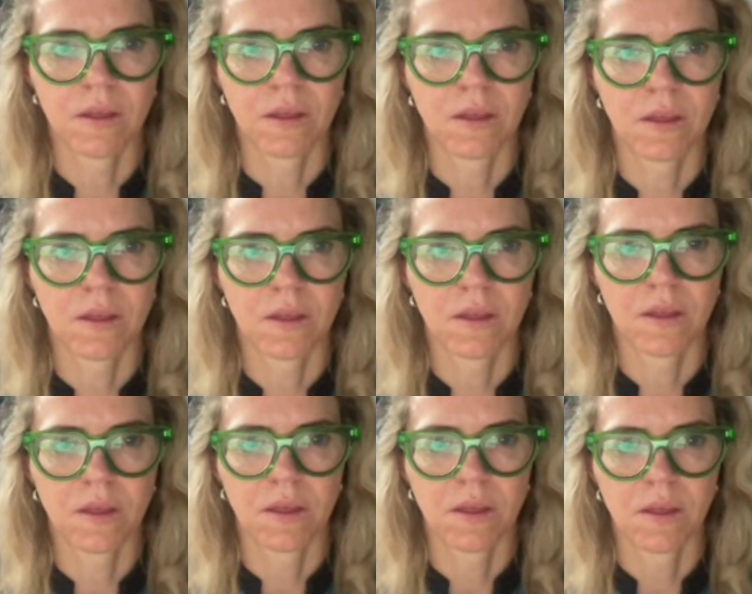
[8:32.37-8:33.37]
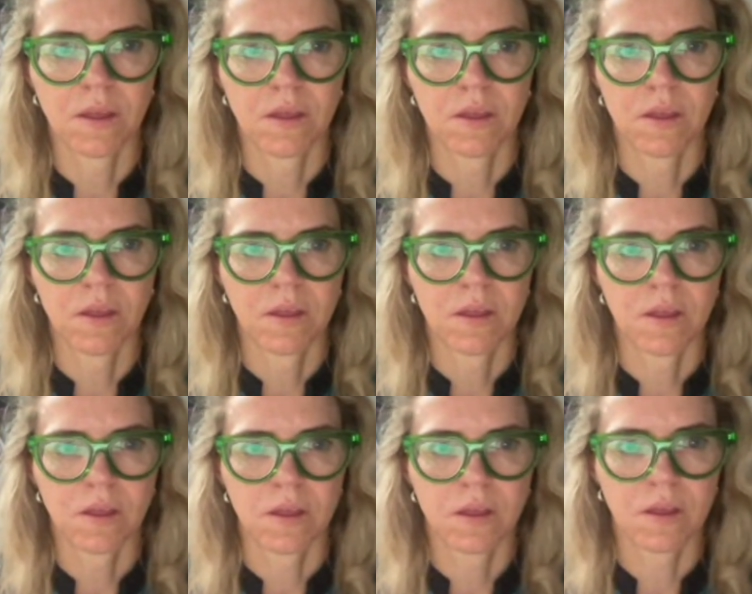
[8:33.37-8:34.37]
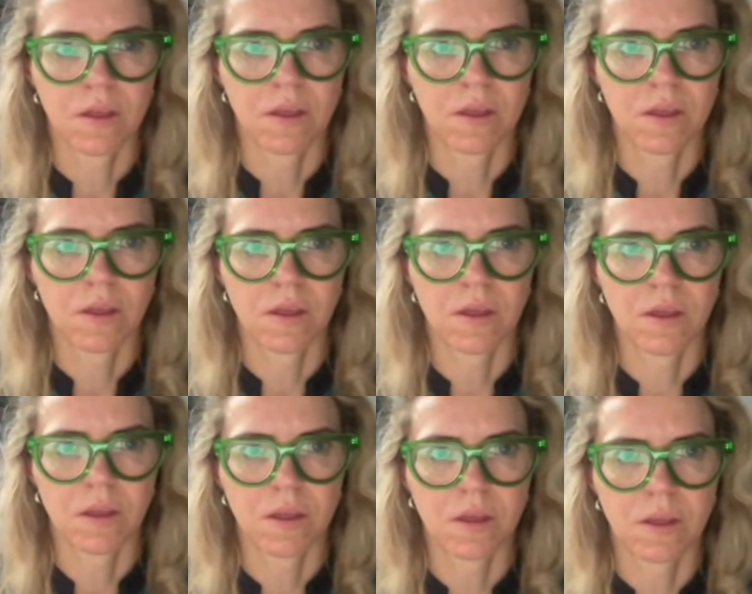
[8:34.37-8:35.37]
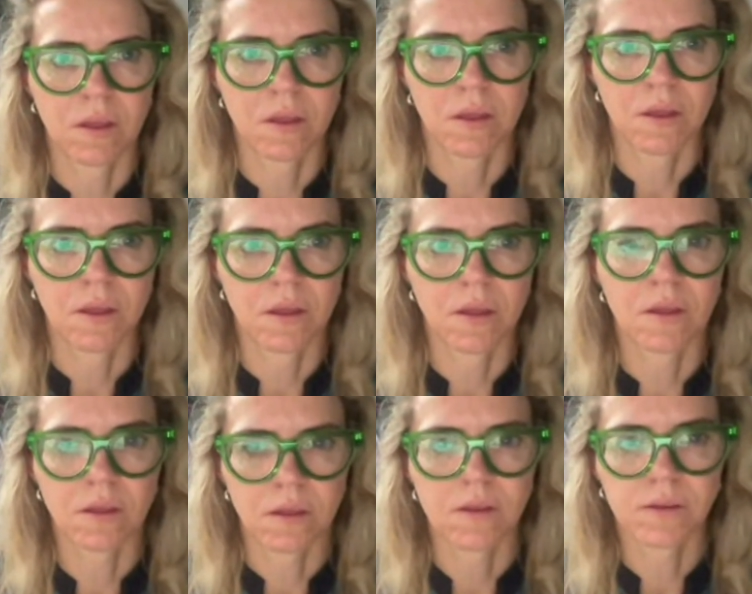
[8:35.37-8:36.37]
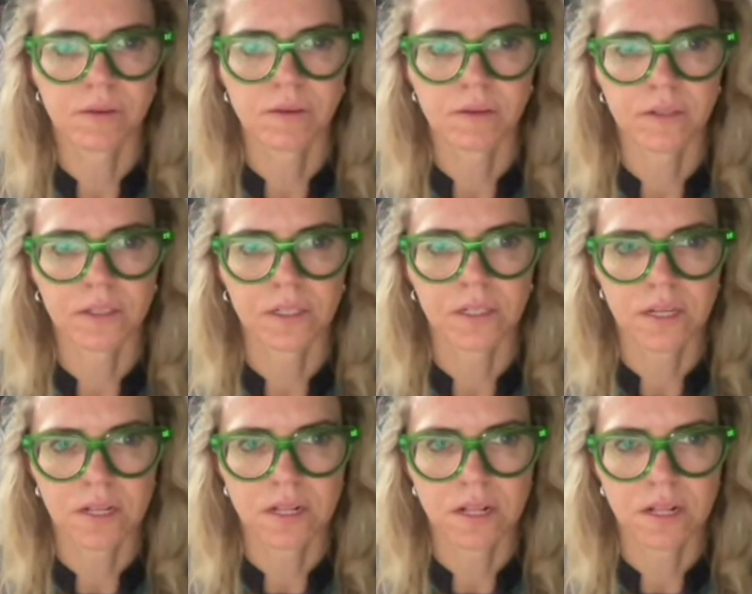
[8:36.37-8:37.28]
(silent)